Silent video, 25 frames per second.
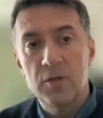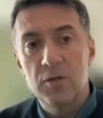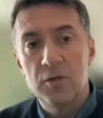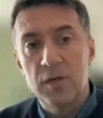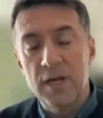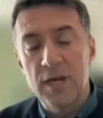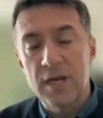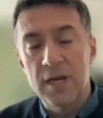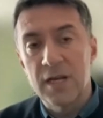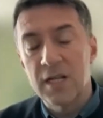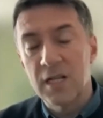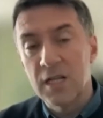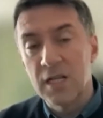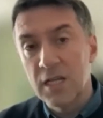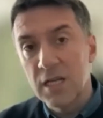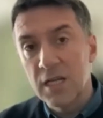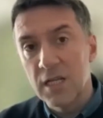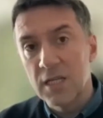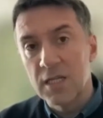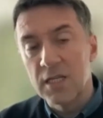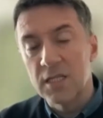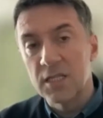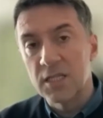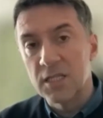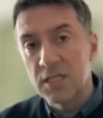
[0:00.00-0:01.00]
you can
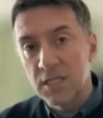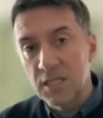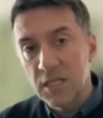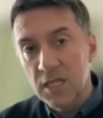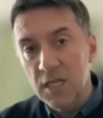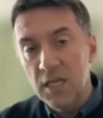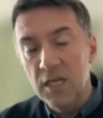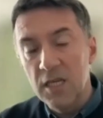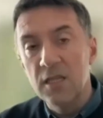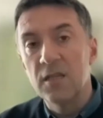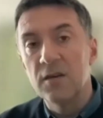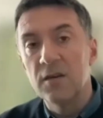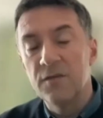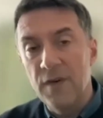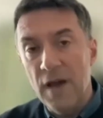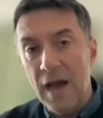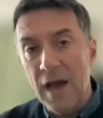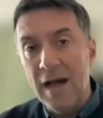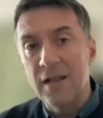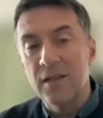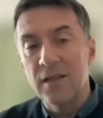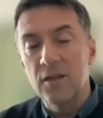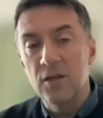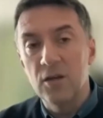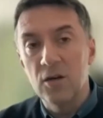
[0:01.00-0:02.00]
clearly see the
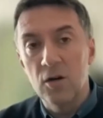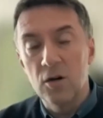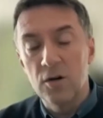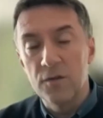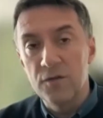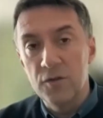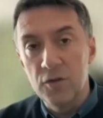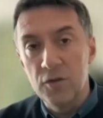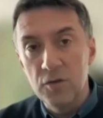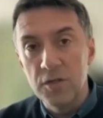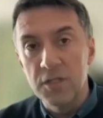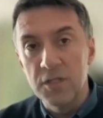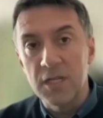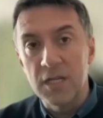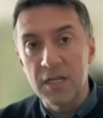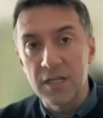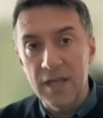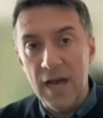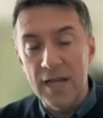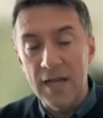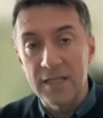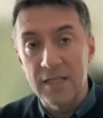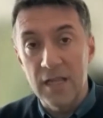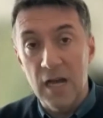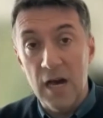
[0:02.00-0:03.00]
value of using
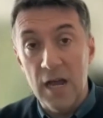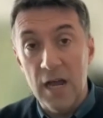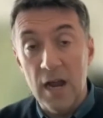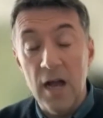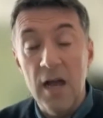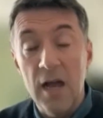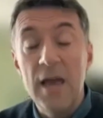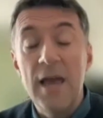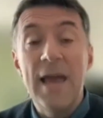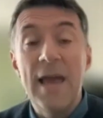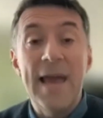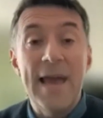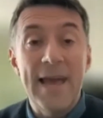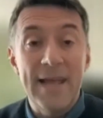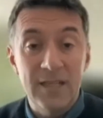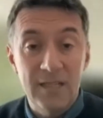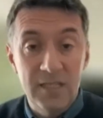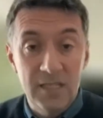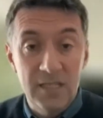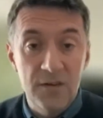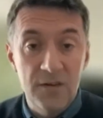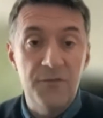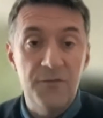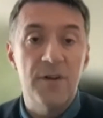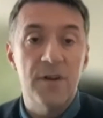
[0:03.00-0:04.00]
that data at
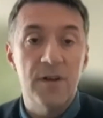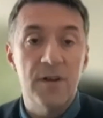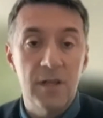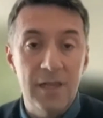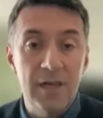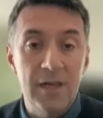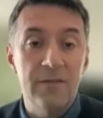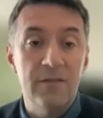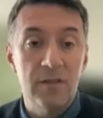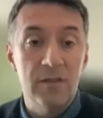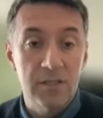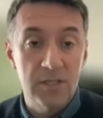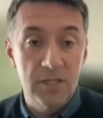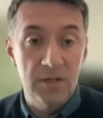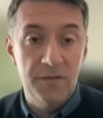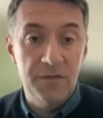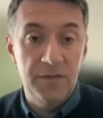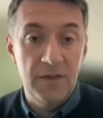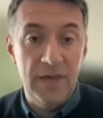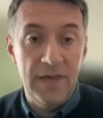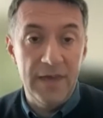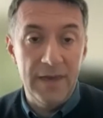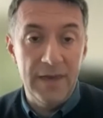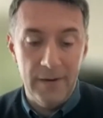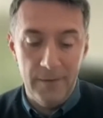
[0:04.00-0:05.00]
different levels of
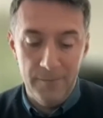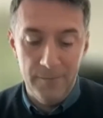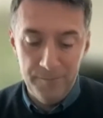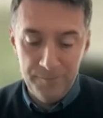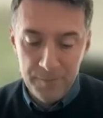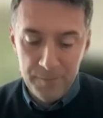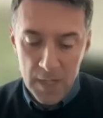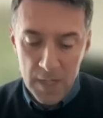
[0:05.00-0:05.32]
care.